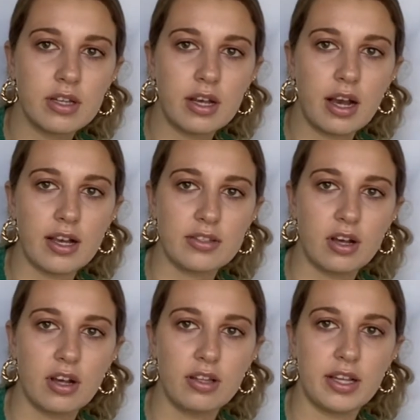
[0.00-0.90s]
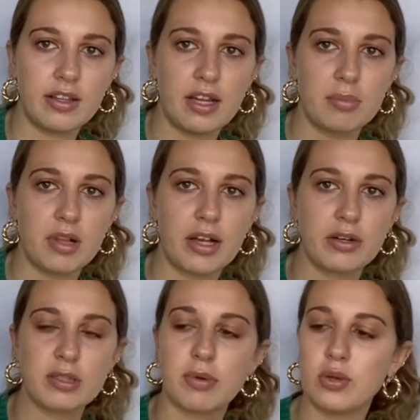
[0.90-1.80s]
I saw like a lot of bloggers
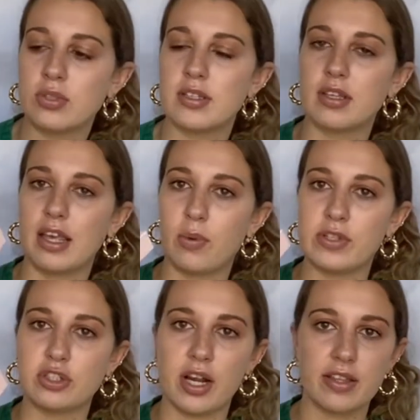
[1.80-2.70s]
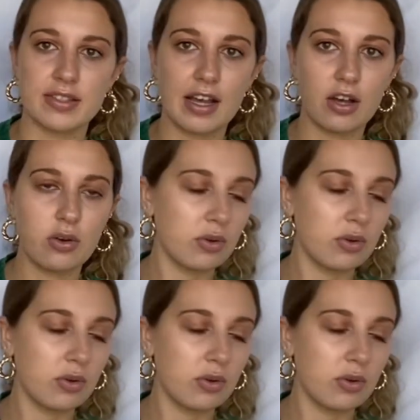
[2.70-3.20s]
post this. I can't wait to try this out.